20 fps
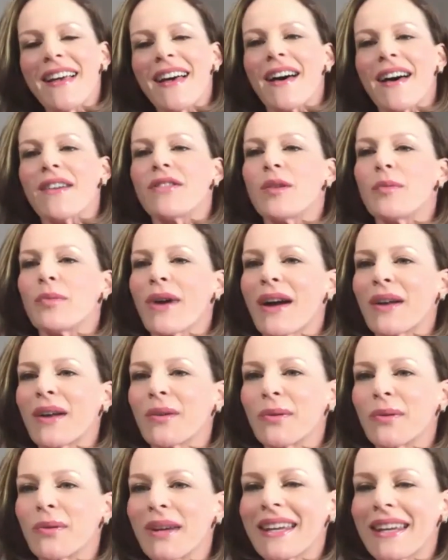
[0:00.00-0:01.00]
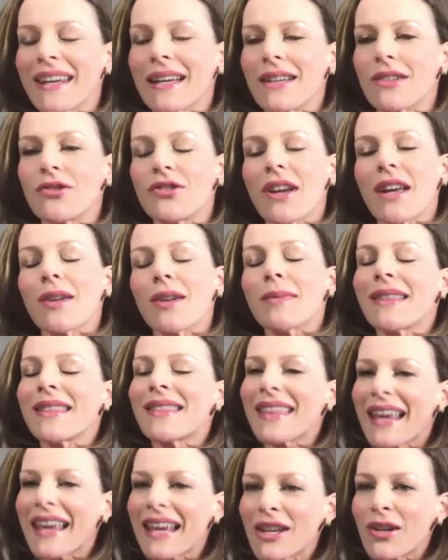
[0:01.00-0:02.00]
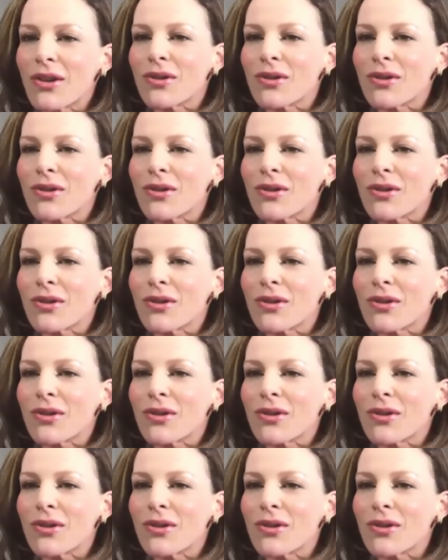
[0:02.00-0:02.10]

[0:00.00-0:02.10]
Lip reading: of the Brown and Wheat Kings. Gentlemen, thank